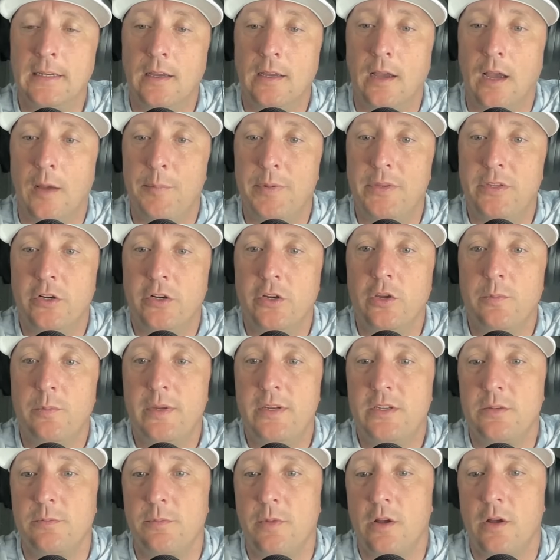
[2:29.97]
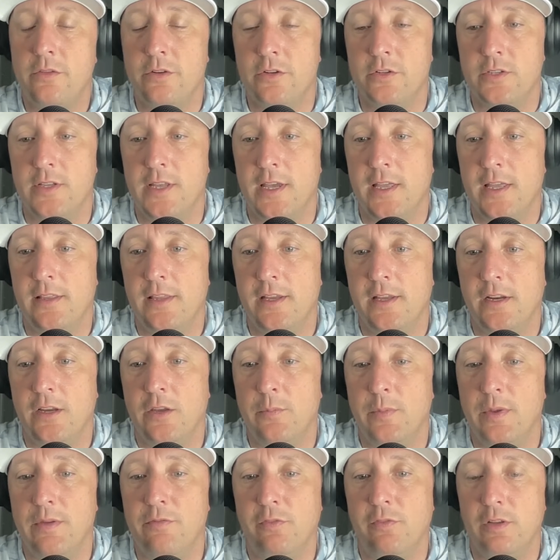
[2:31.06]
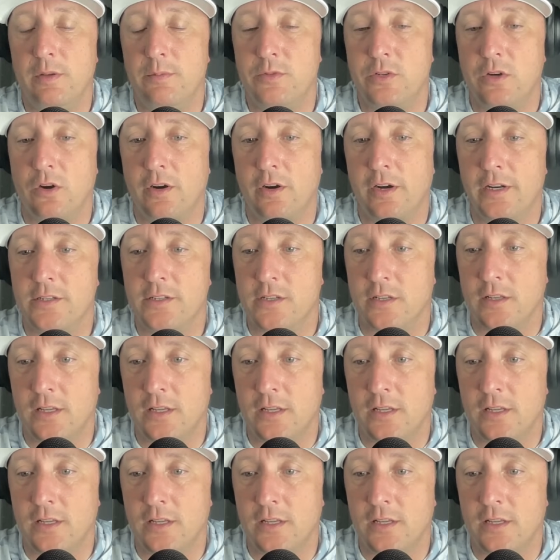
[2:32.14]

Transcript: But there could be some others that could be flip targets.